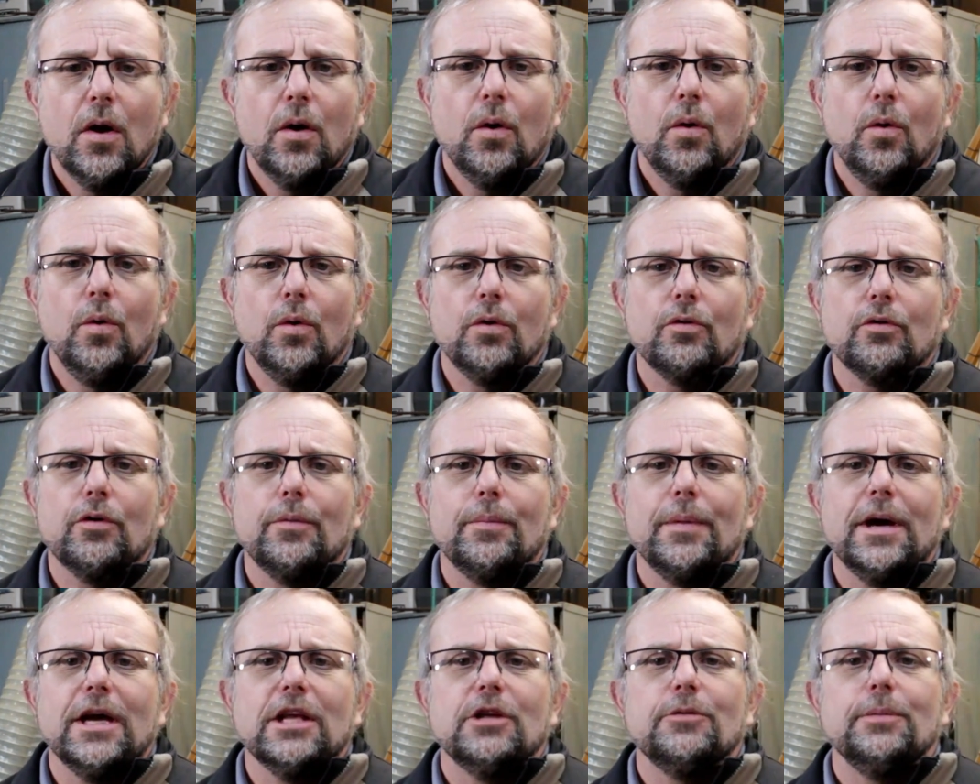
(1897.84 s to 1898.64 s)
All that
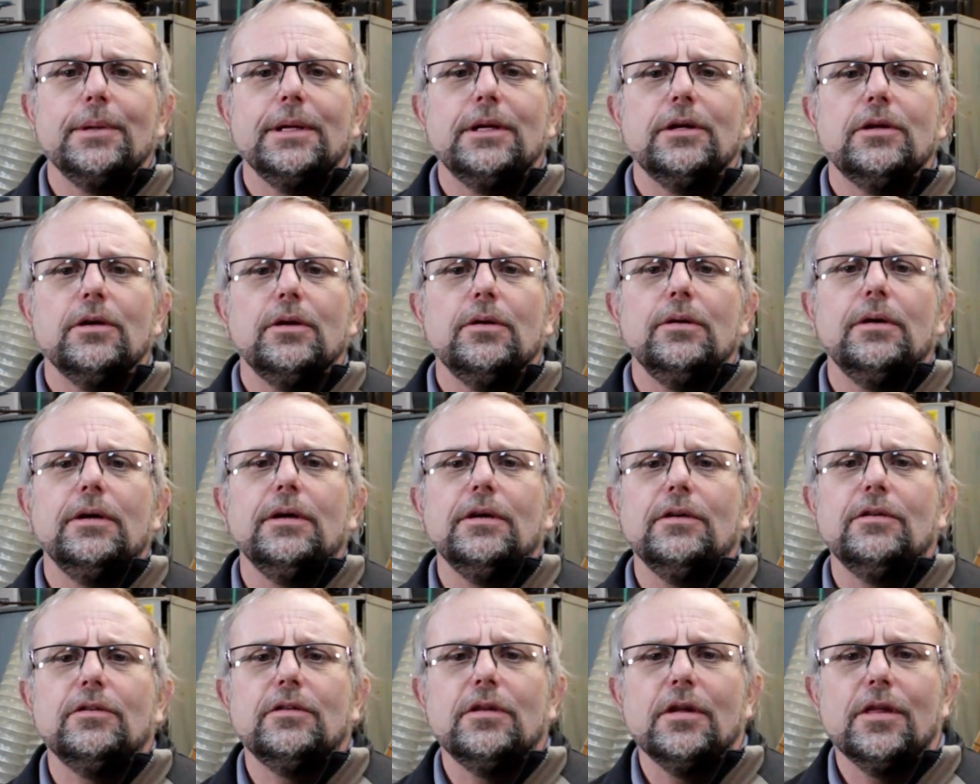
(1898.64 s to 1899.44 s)
remains me to do
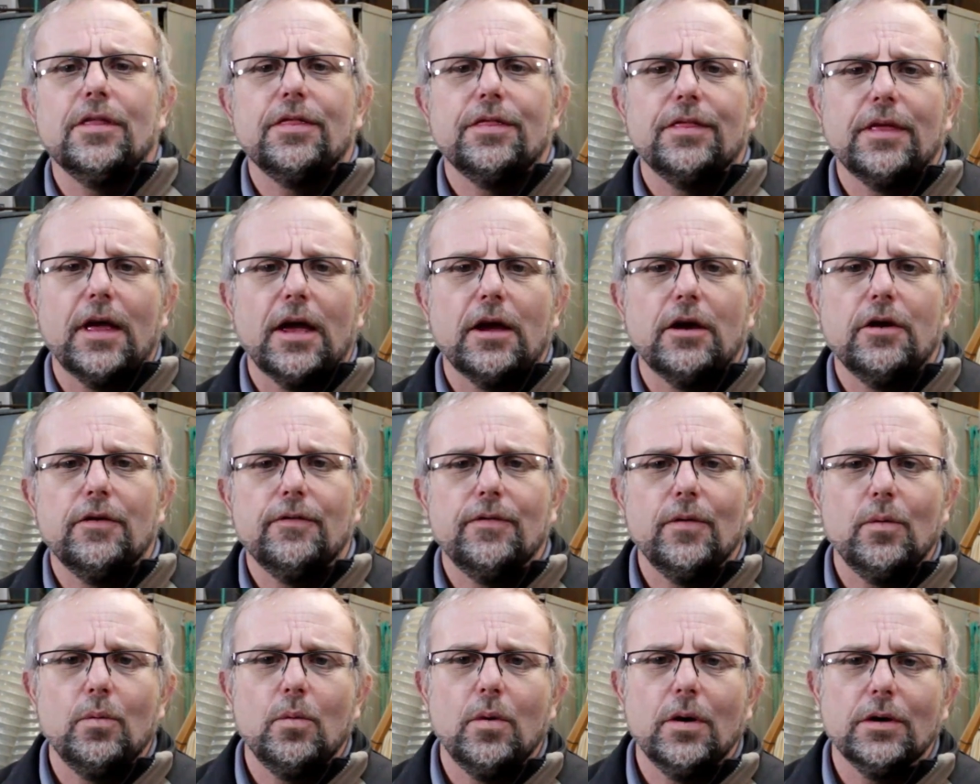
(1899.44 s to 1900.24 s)
is to thank you
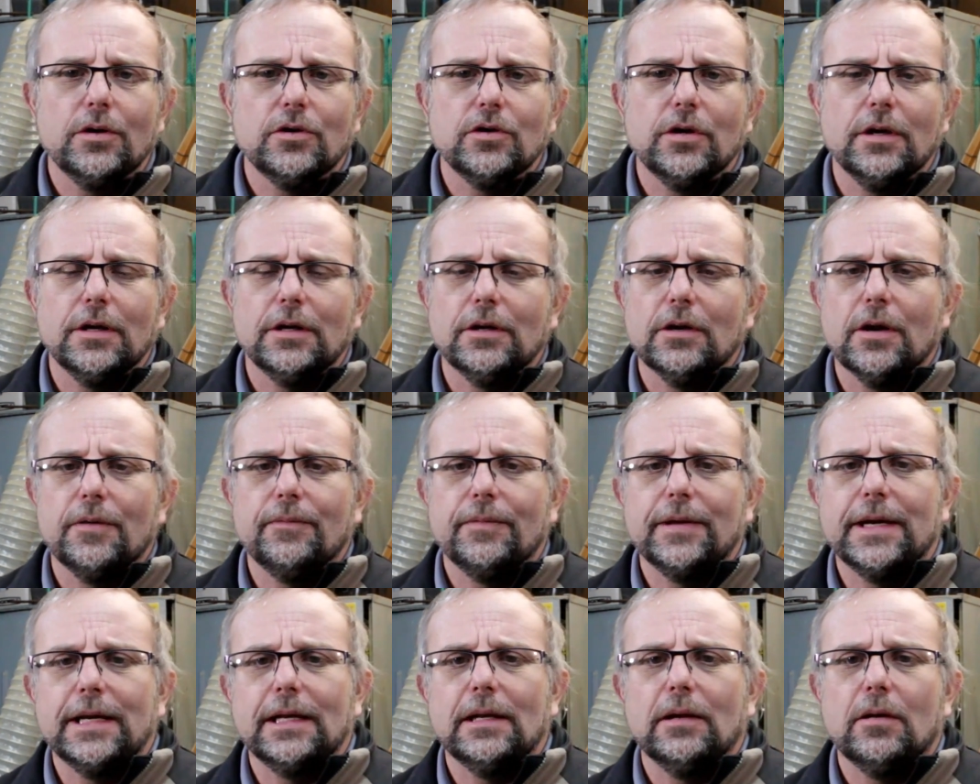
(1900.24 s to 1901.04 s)
for watching. Don't
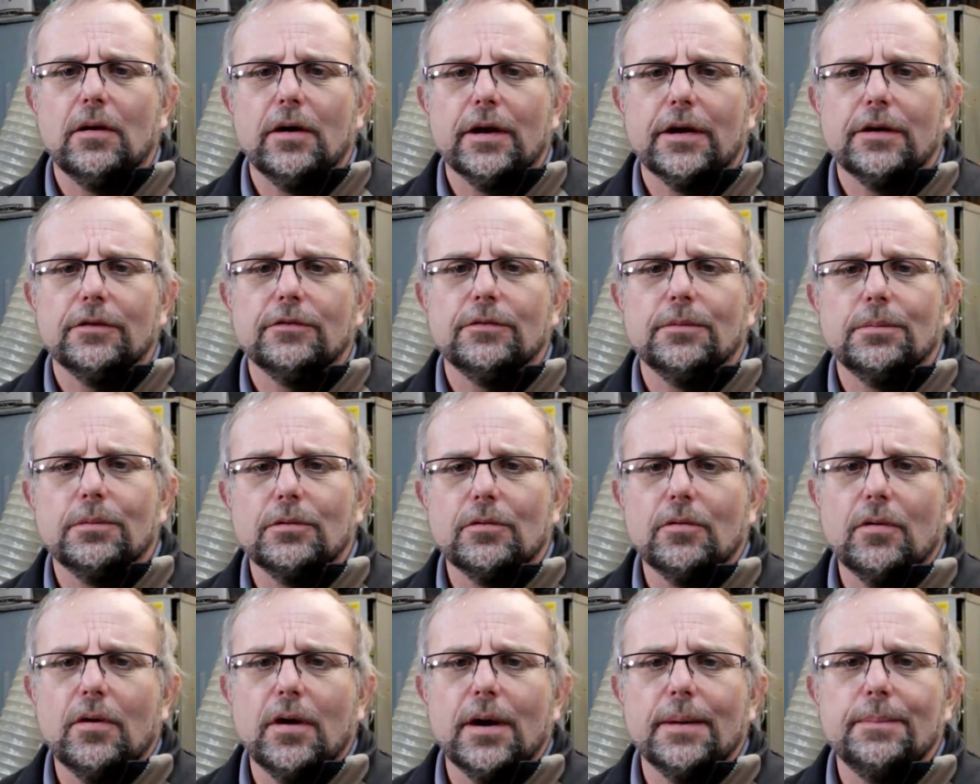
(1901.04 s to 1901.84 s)
forget to like and
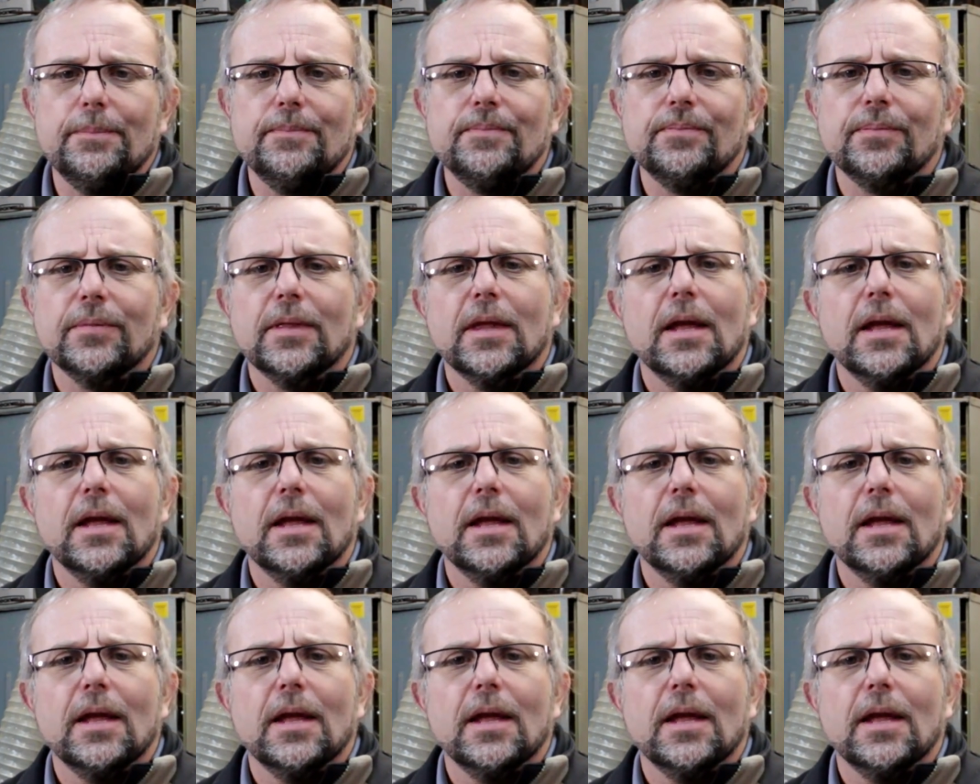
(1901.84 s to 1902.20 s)
subscribe,